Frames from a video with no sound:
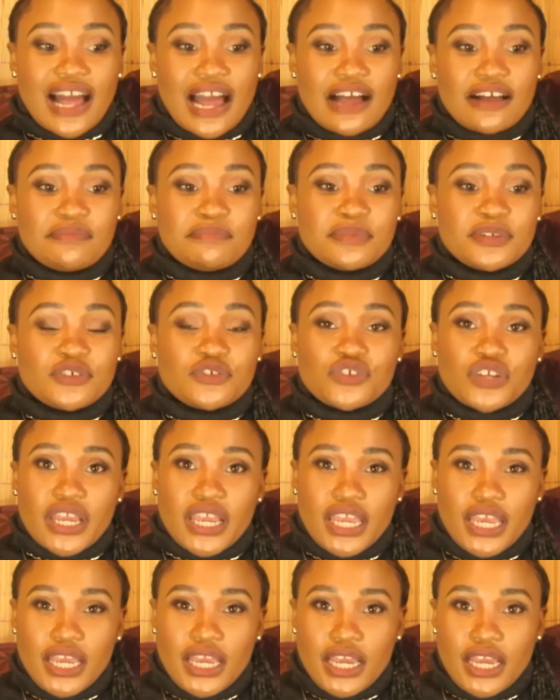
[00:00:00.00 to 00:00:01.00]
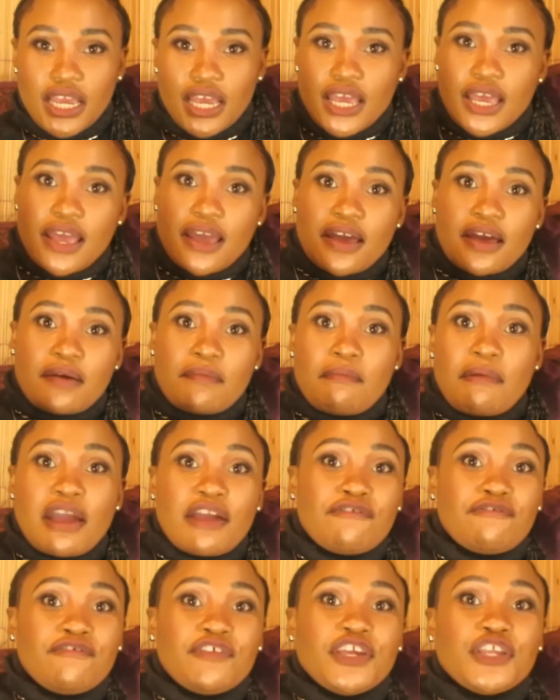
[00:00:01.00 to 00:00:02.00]
I've been dragging my
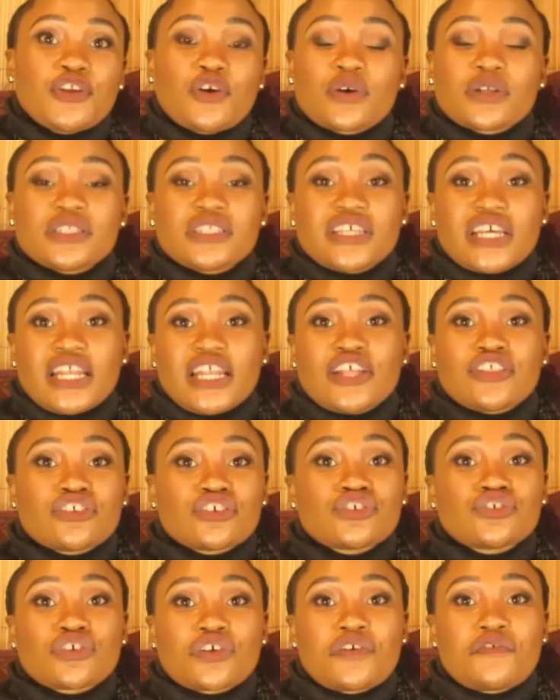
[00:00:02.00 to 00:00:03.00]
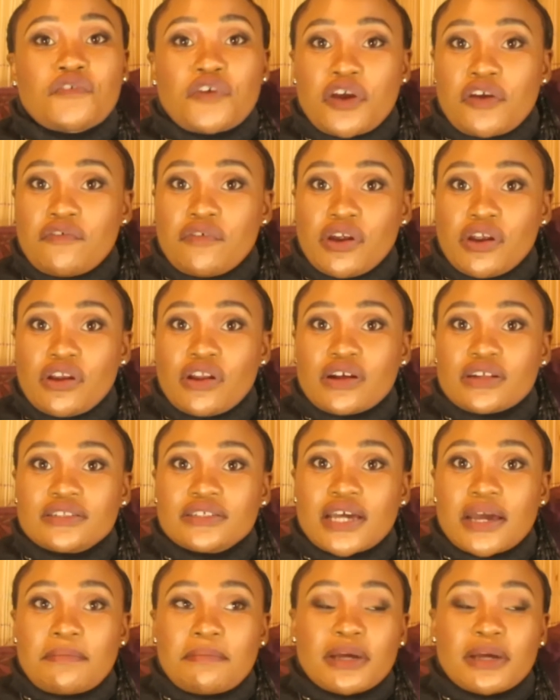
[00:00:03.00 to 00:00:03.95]
feet on telling the story for a very long time,